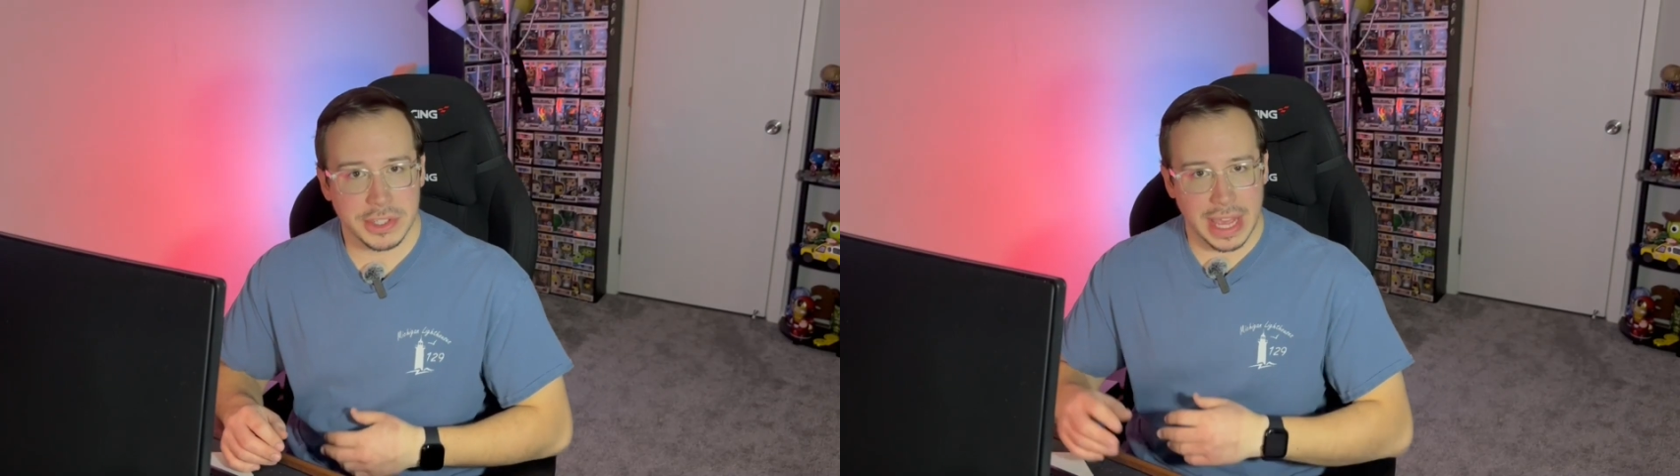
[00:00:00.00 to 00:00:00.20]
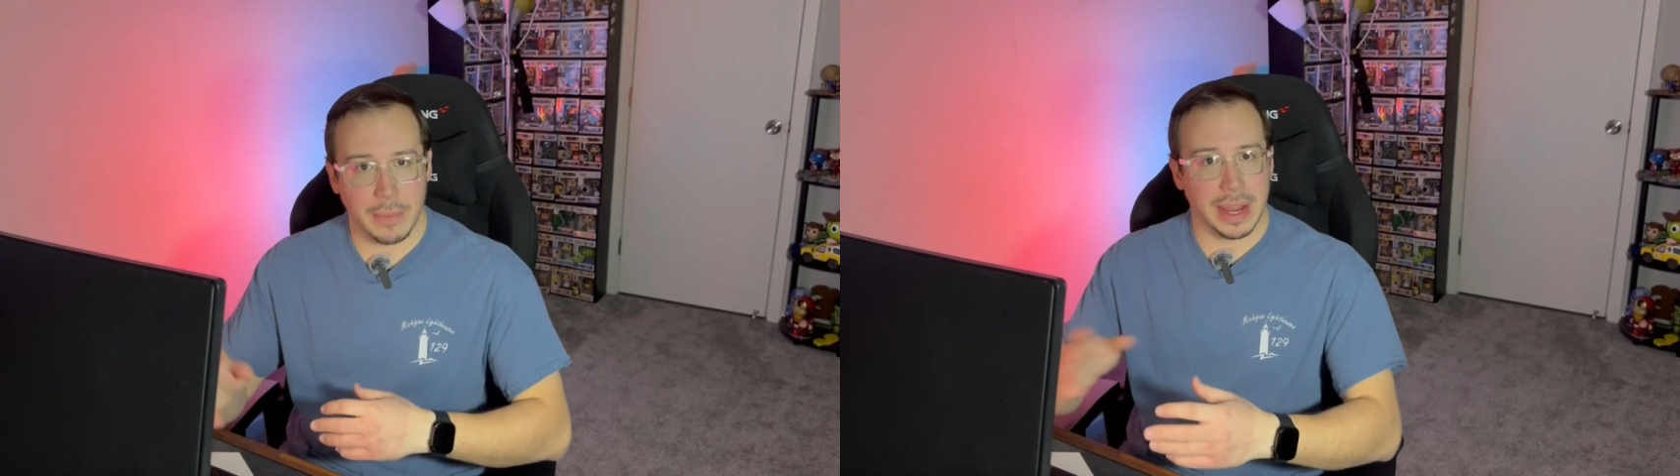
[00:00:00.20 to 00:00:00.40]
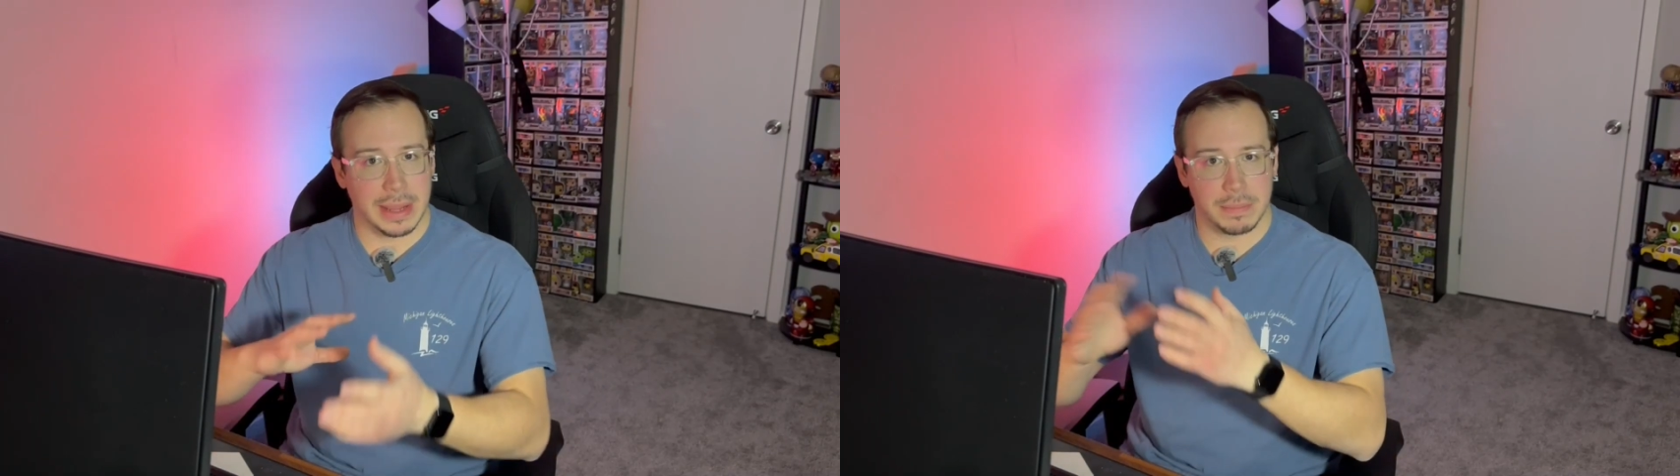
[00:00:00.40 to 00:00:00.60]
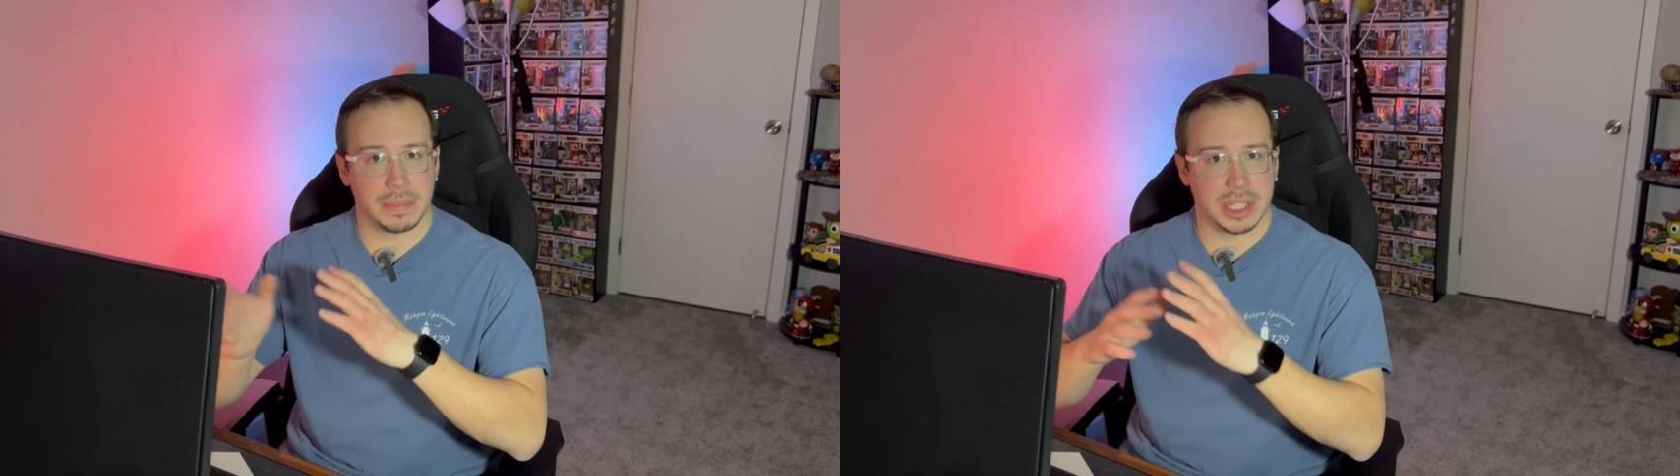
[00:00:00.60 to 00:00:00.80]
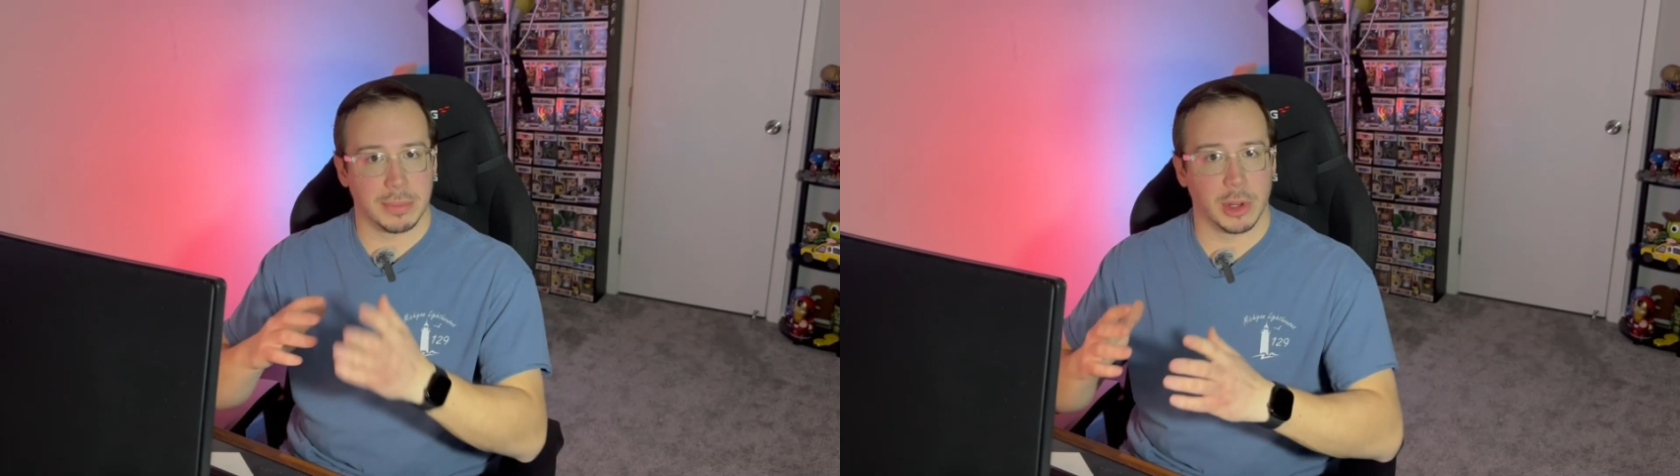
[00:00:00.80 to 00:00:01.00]
That way
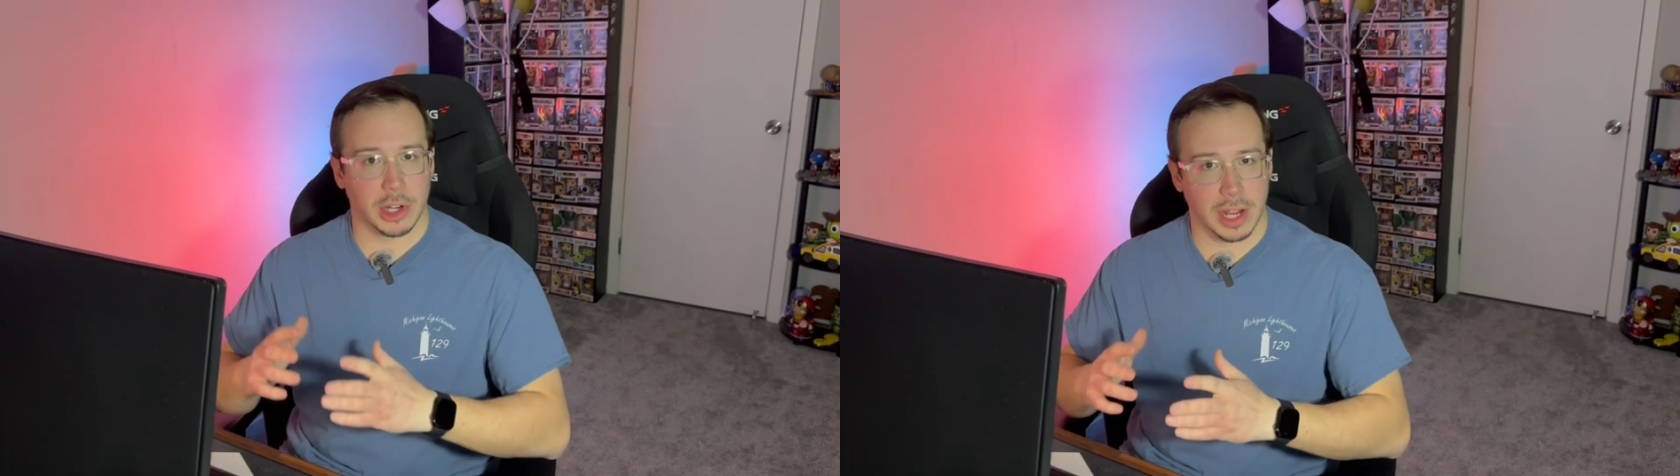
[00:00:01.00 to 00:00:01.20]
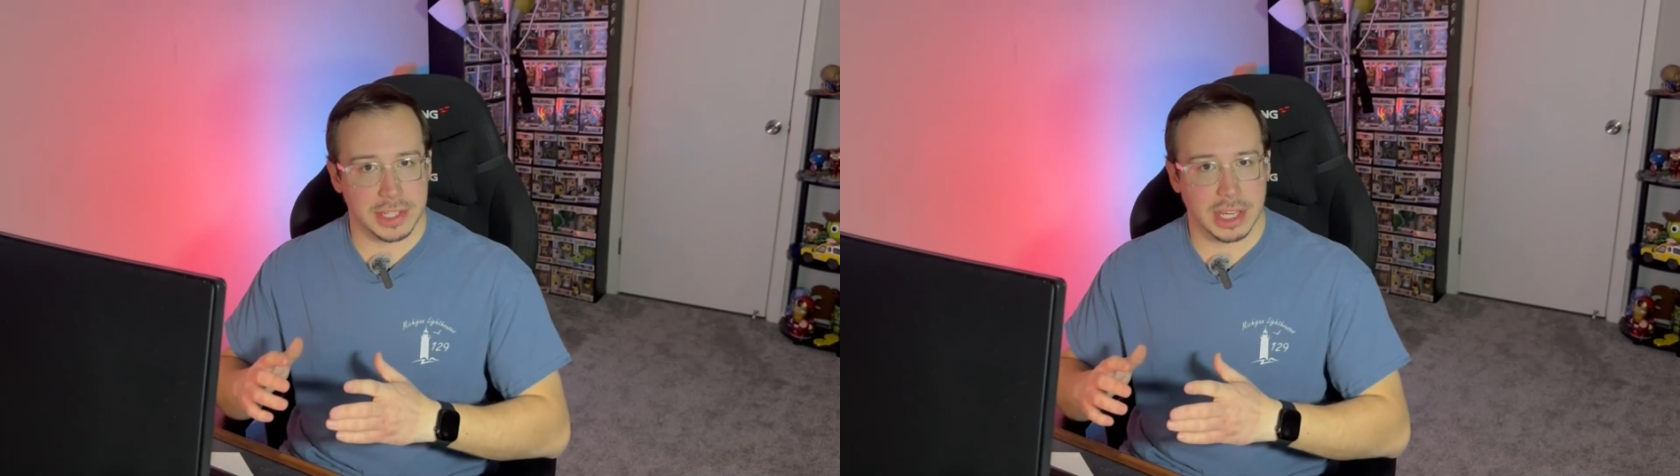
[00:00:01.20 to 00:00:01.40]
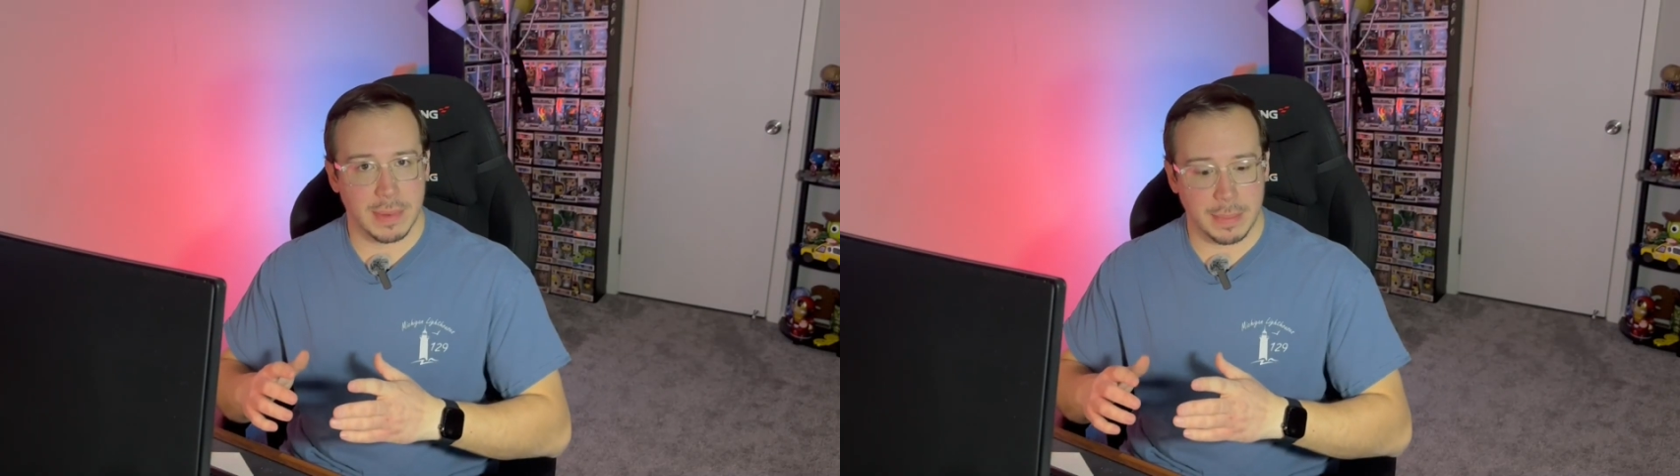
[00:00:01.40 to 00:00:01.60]
similar cuts could be